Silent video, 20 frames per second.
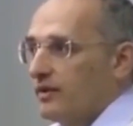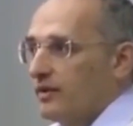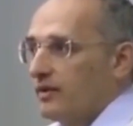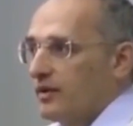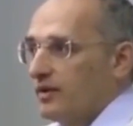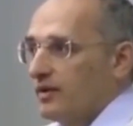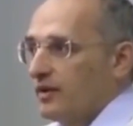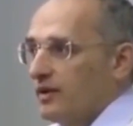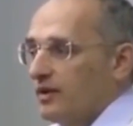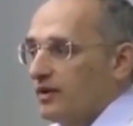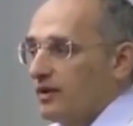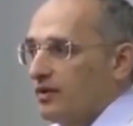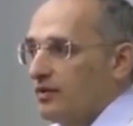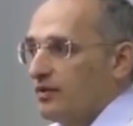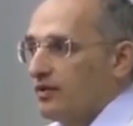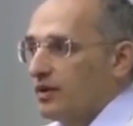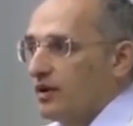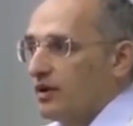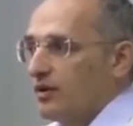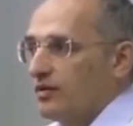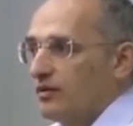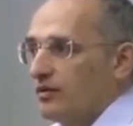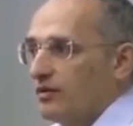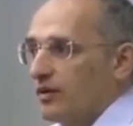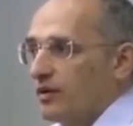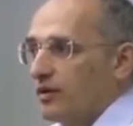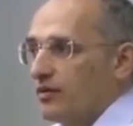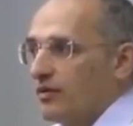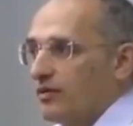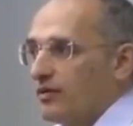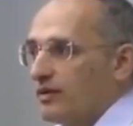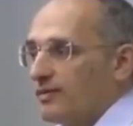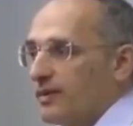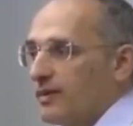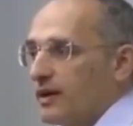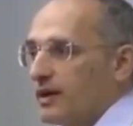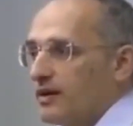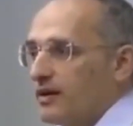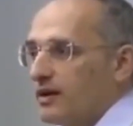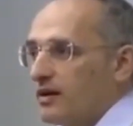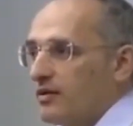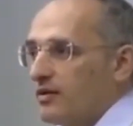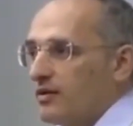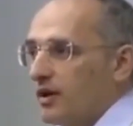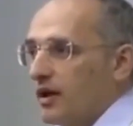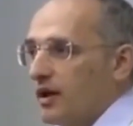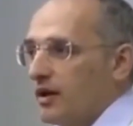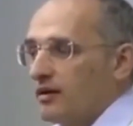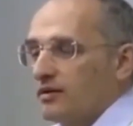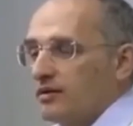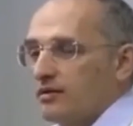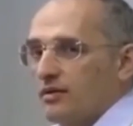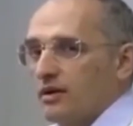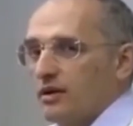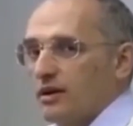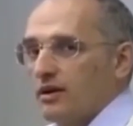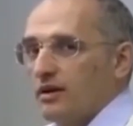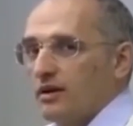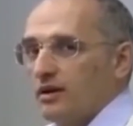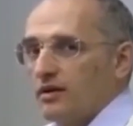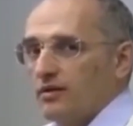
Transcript: which triggers an inflammatory reaction, an allergy.